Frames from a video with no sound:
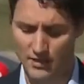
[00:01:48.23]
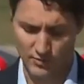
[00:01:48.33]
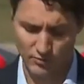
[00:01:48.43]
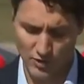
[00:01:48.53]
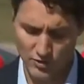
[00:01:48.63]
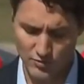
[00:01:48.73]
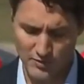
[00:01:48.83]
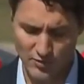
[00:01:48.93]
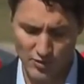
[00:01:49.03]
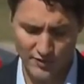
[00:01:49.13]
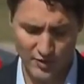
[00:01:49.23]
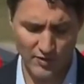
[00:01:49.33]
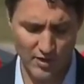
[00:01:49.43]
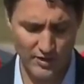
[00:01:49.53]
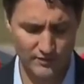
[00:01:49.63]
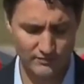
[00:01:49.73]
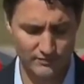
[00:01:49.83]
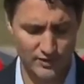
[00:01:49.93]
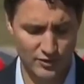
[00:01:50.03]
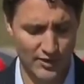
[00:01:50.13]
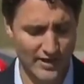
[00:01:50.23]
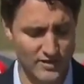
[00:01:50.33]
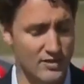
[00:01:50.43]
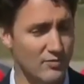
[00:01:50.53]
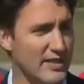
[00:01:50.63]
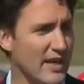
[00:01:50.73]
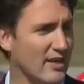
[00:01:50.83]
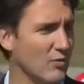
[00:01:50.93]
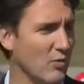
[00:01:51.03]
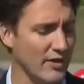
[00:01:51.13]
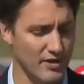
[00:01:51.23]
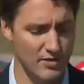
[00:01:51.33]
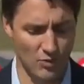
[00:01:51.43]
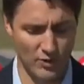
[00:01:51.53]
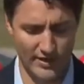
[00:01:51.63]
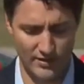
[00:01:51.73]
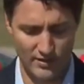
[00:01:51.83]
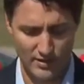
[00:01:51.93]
The roads we drove here on, the transit we take to work in the morning,